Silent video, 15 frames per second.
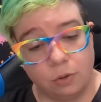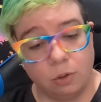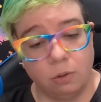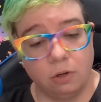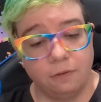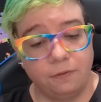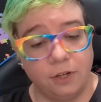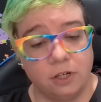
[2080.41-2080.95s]

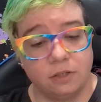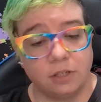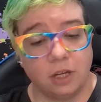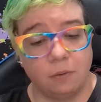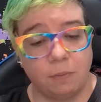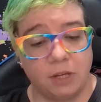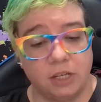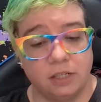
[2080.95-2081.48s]
Through her fierce
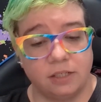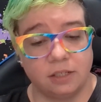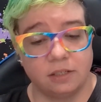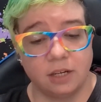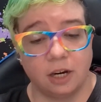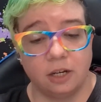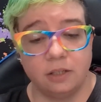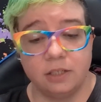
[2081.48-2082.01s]
op-eds
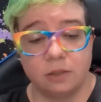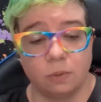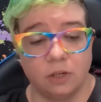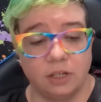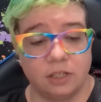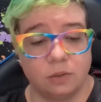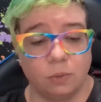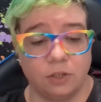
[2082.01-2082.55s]
and tireless
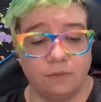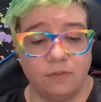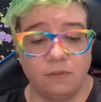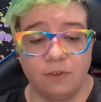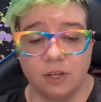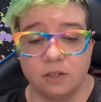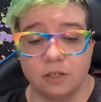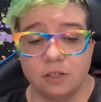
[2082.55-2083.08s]
work as one of
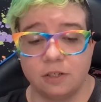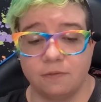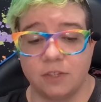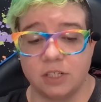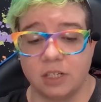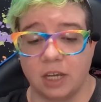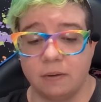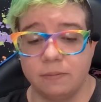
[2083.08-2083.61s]
the founders of
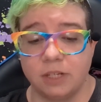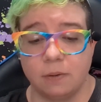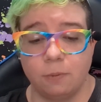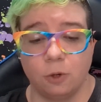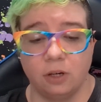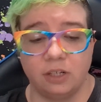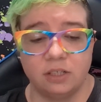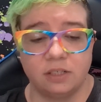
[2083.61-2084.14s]
the Time's
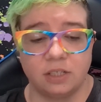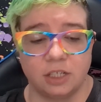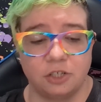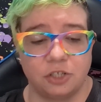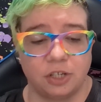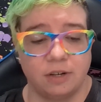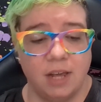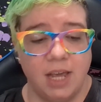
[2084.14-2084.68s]
Up
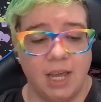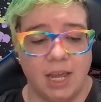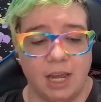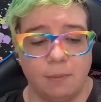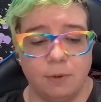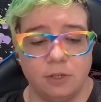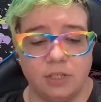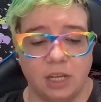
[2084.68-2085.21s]
organization,
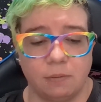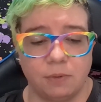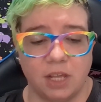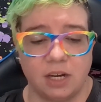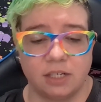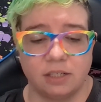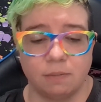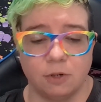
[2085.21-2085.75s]
Amber
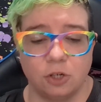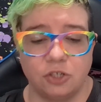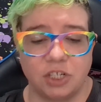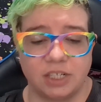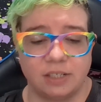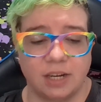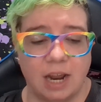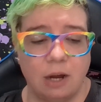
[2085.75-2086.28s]
Tamblyn has
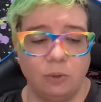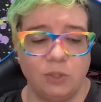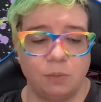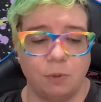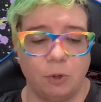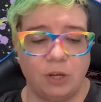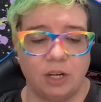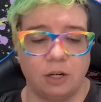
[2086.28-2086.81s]
emerged as an
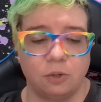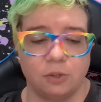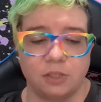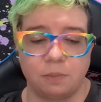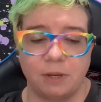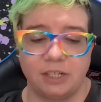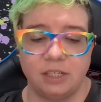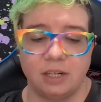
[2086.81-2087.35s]
outspoken and
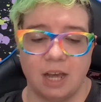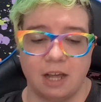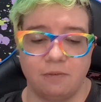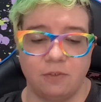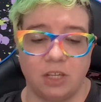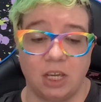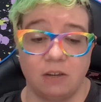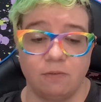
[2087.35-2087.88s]
respected
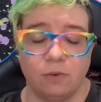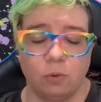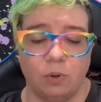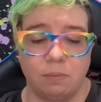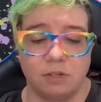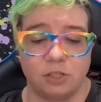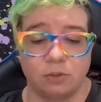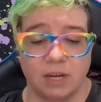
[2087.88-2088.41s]
advocate for
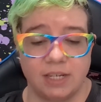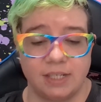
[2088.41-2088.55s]
women's